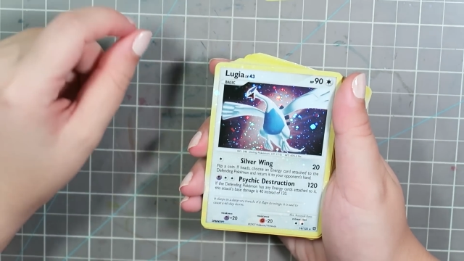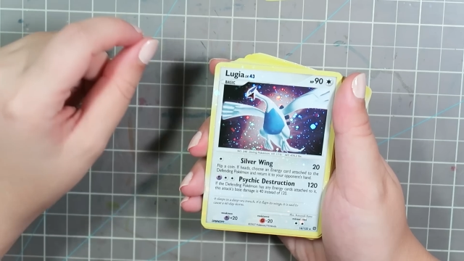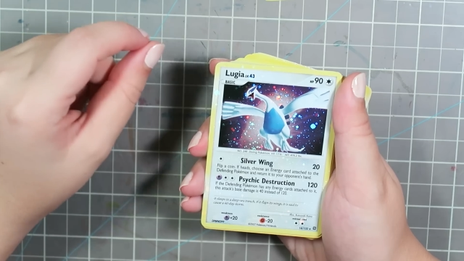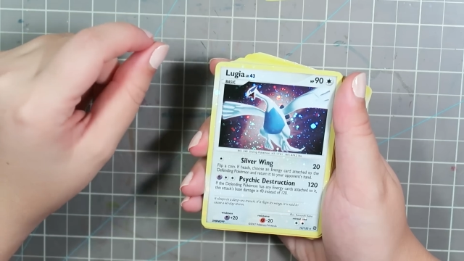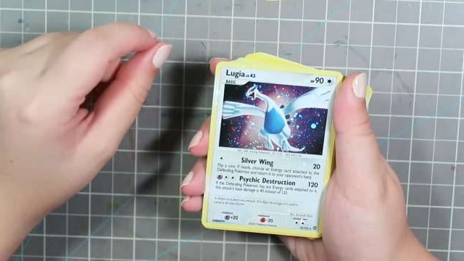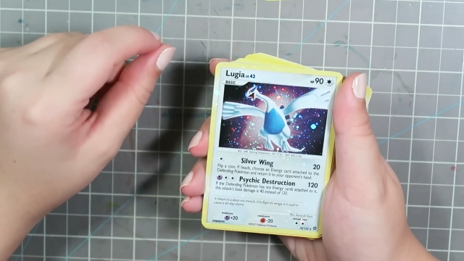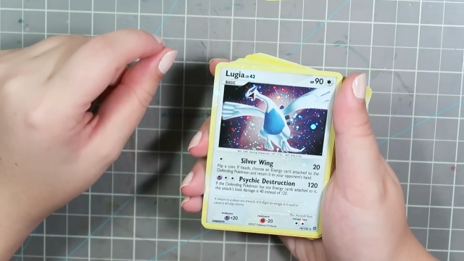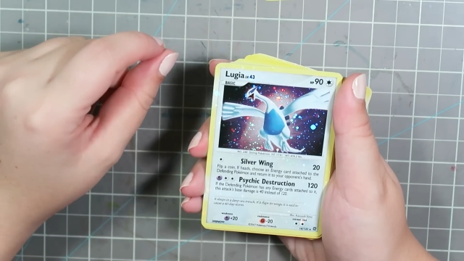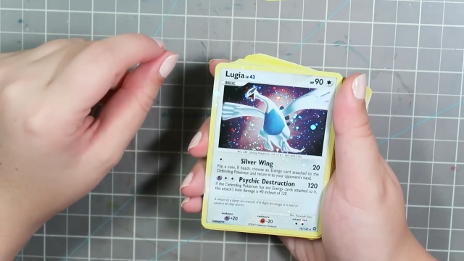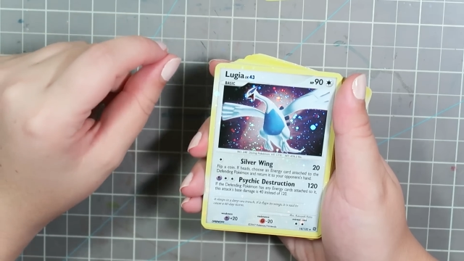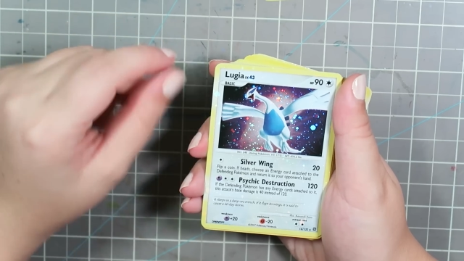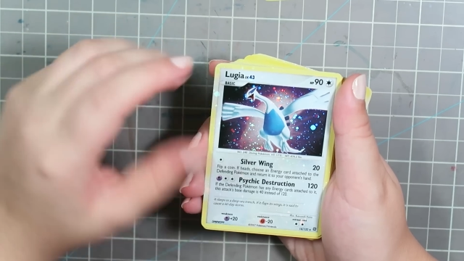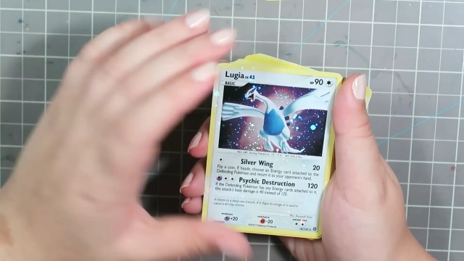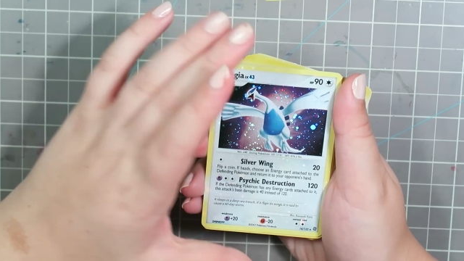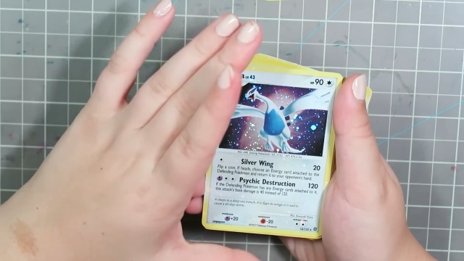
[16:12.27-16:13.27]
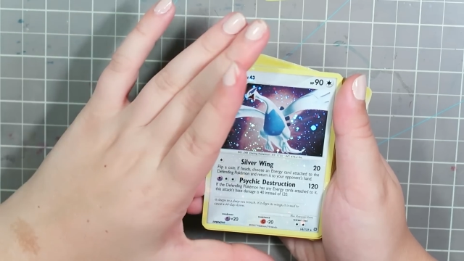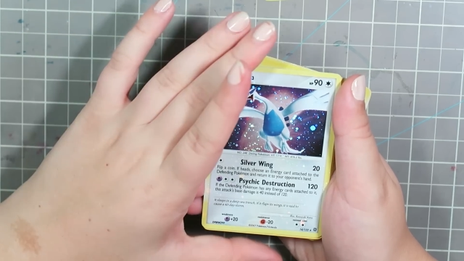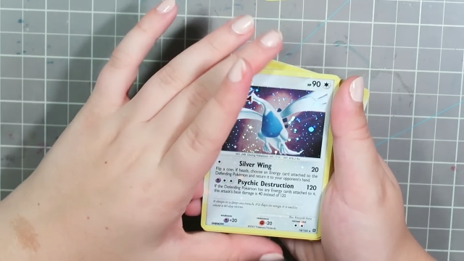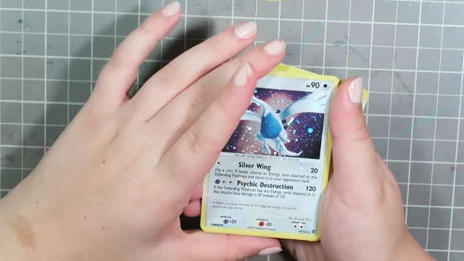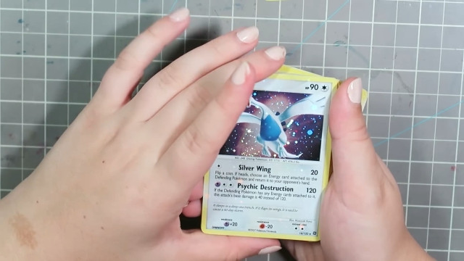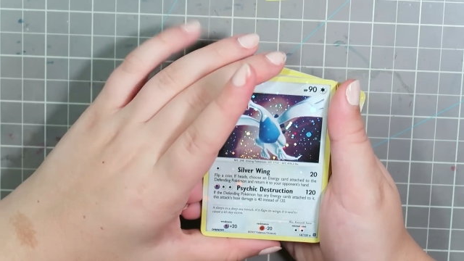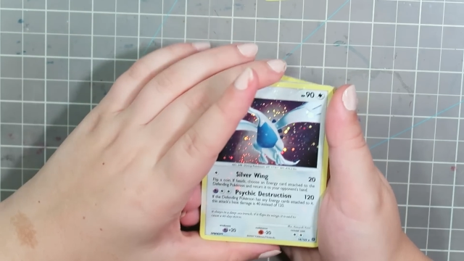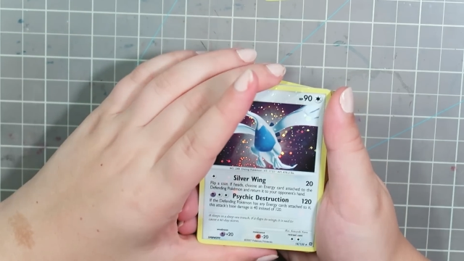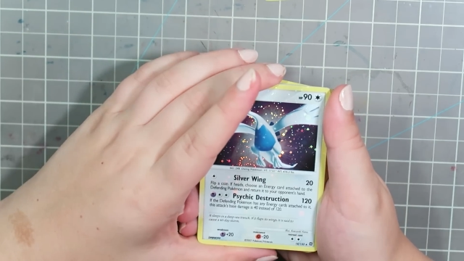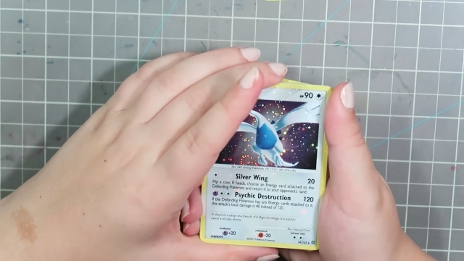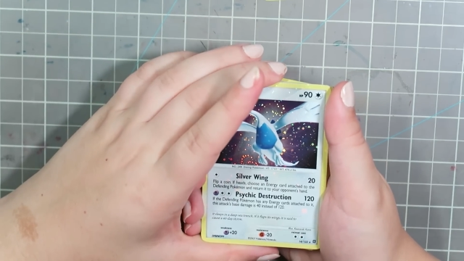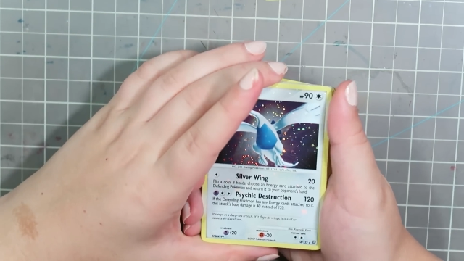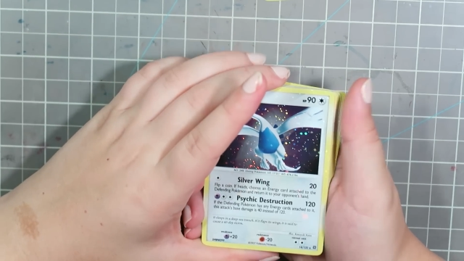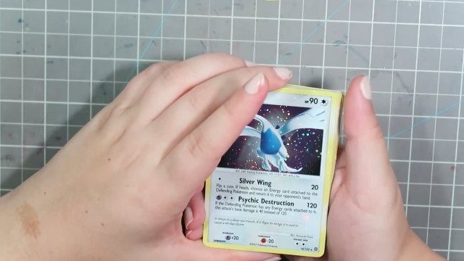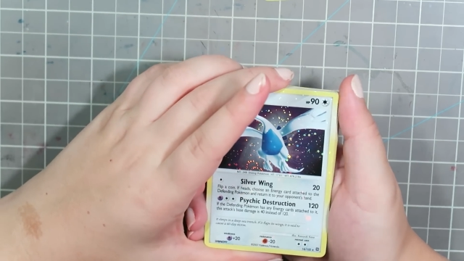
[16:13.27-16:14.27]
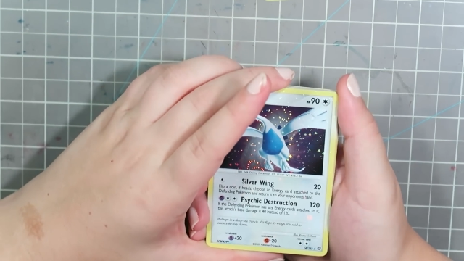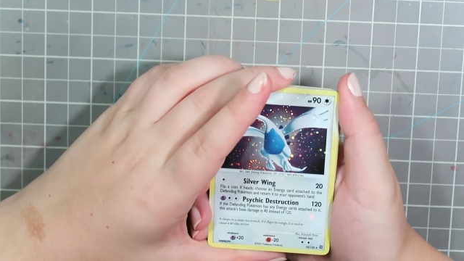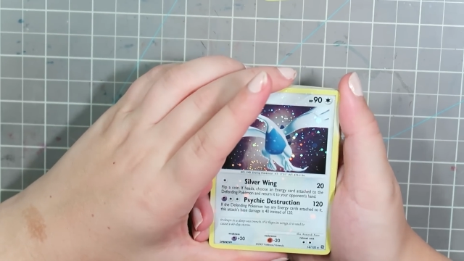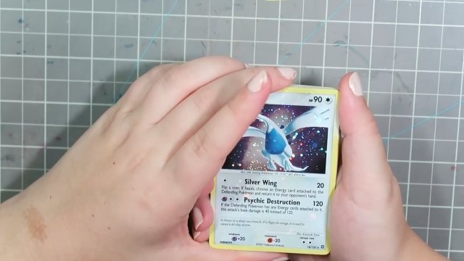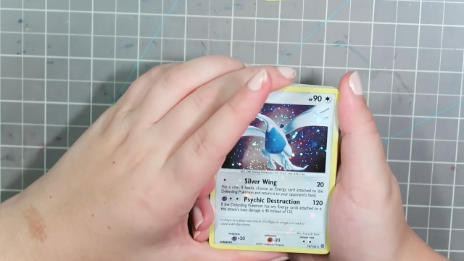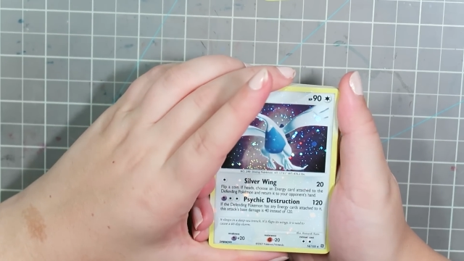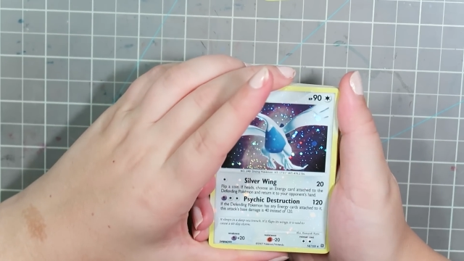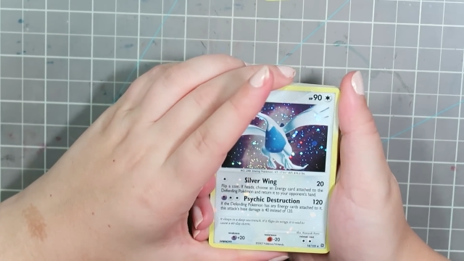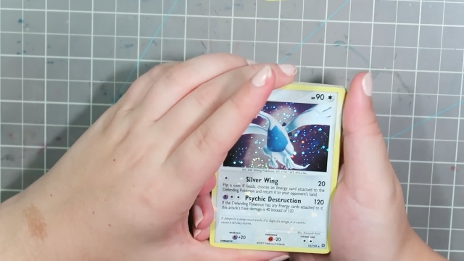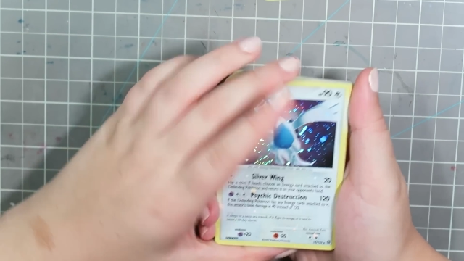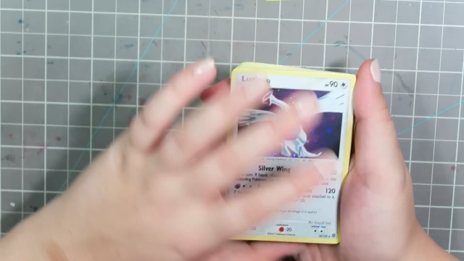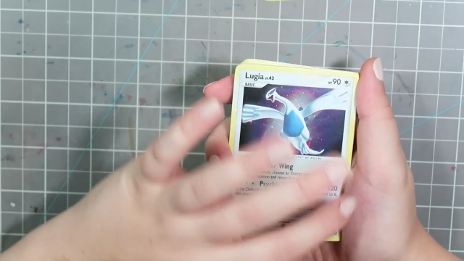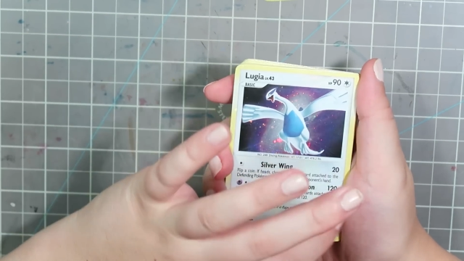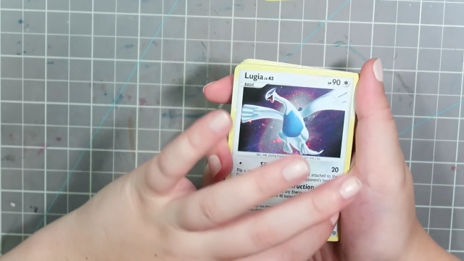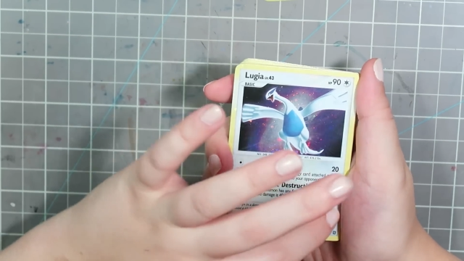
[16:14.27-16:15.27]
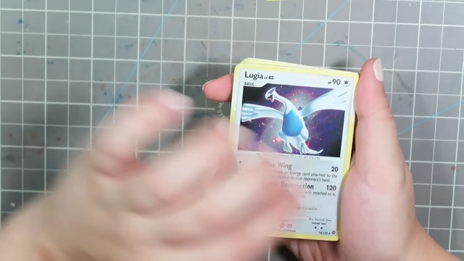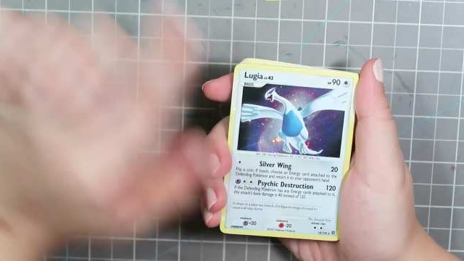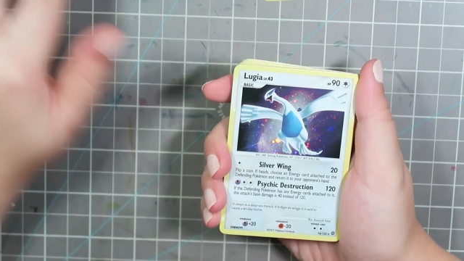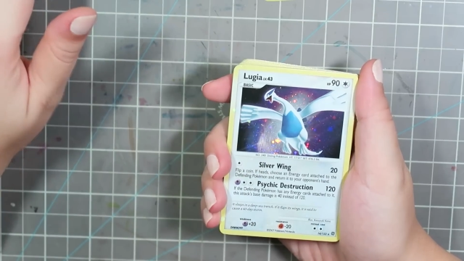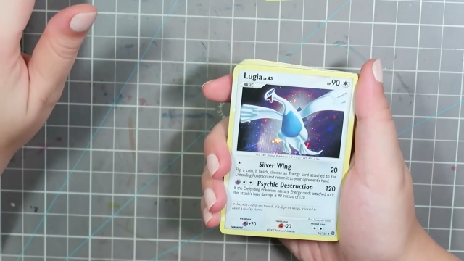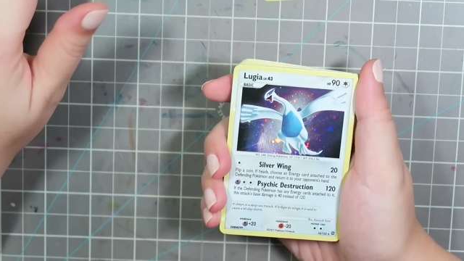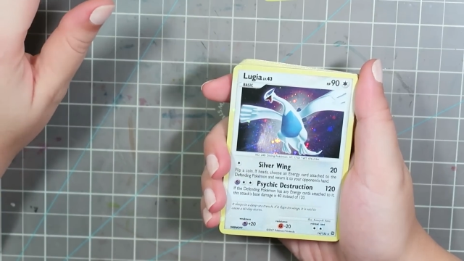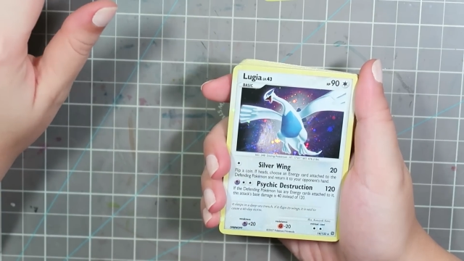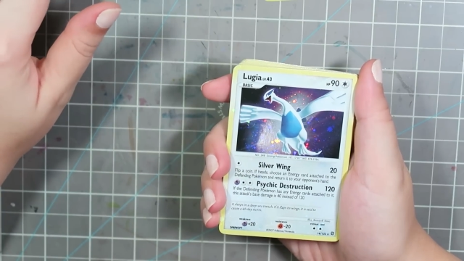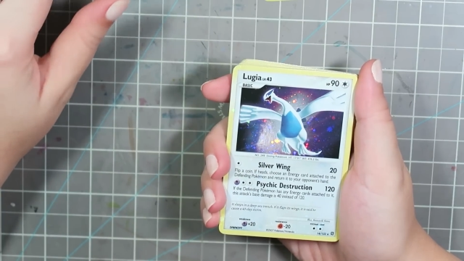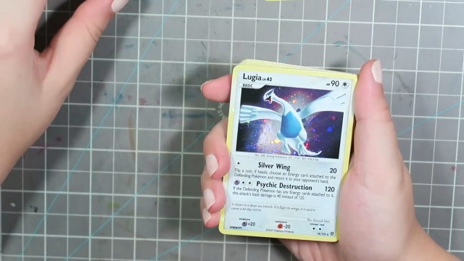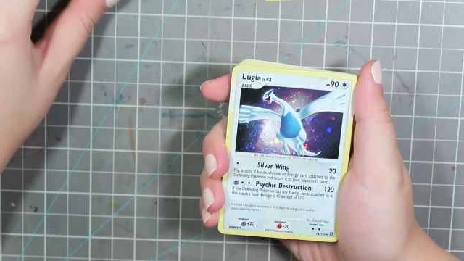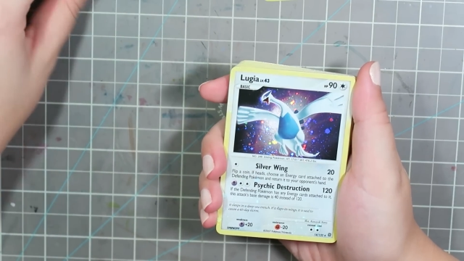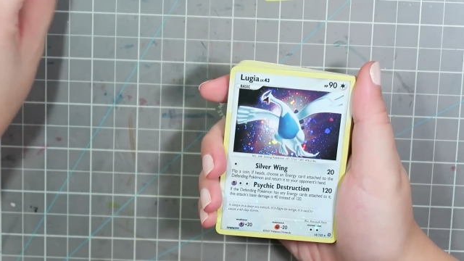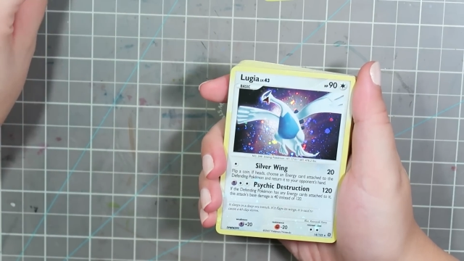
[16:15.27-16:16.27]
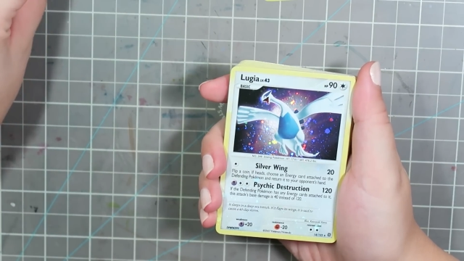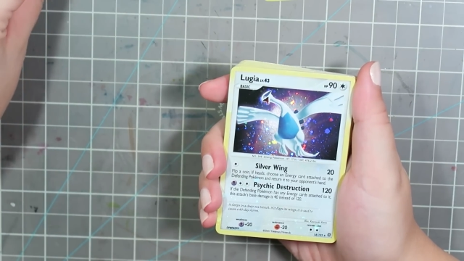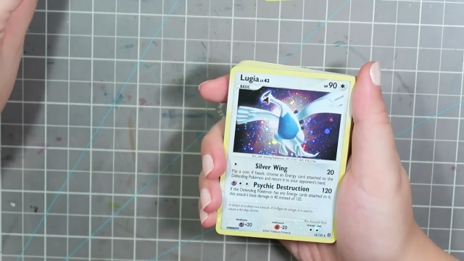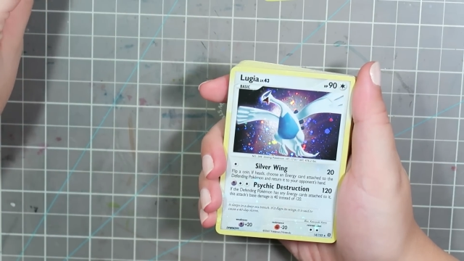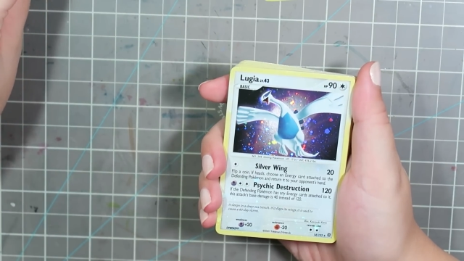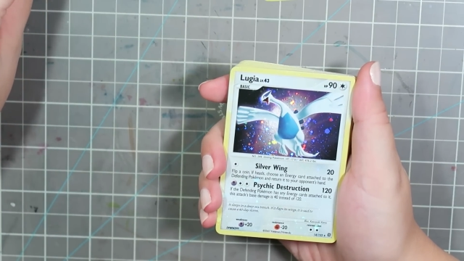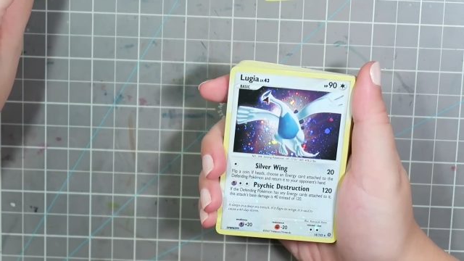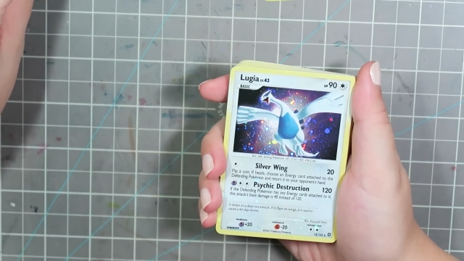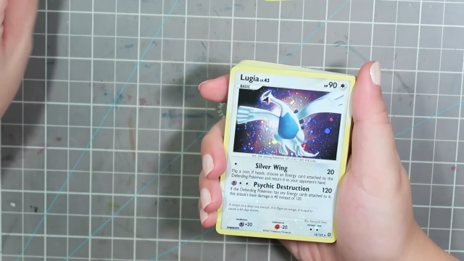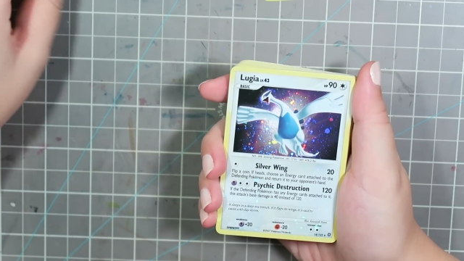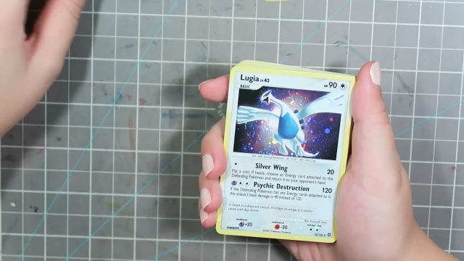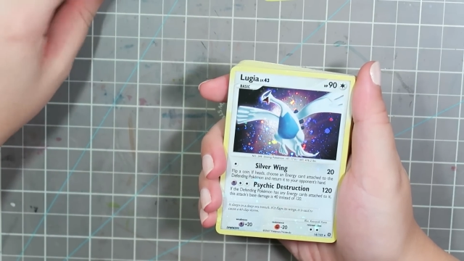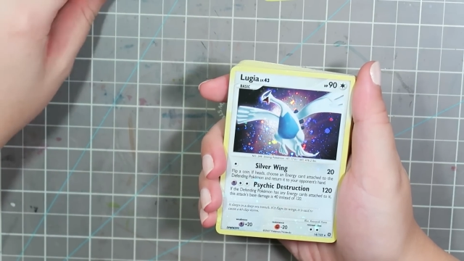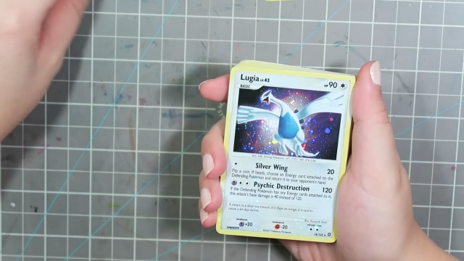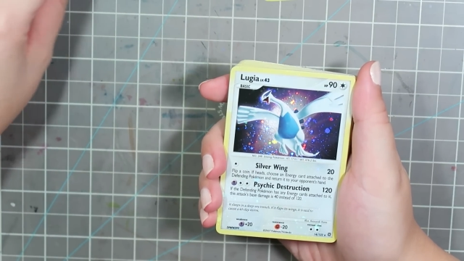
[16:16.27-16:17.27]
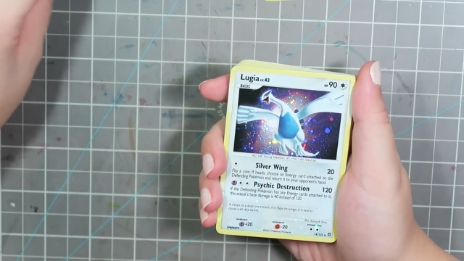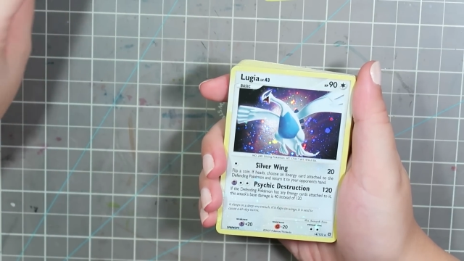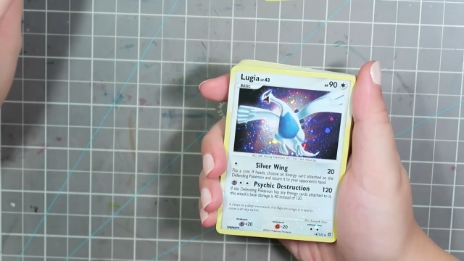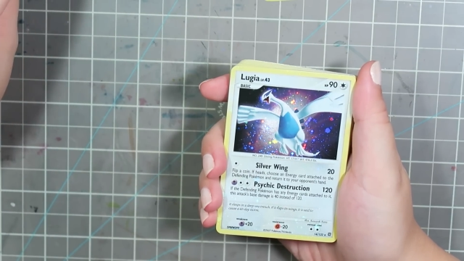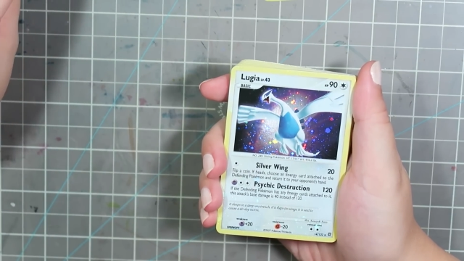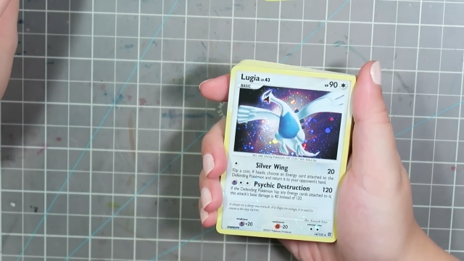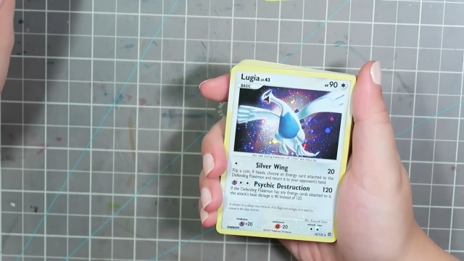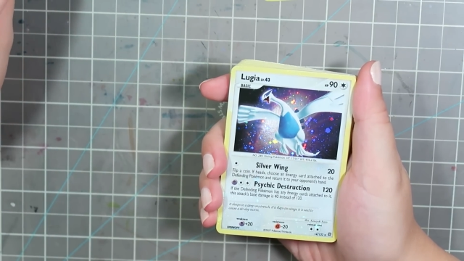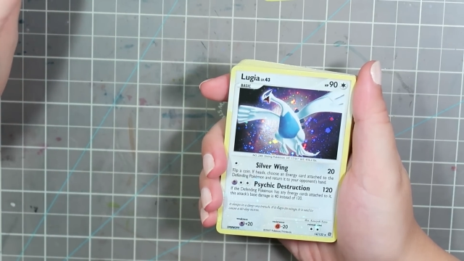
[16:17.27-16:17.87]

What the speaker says: No face is visible, so there are no lips to read.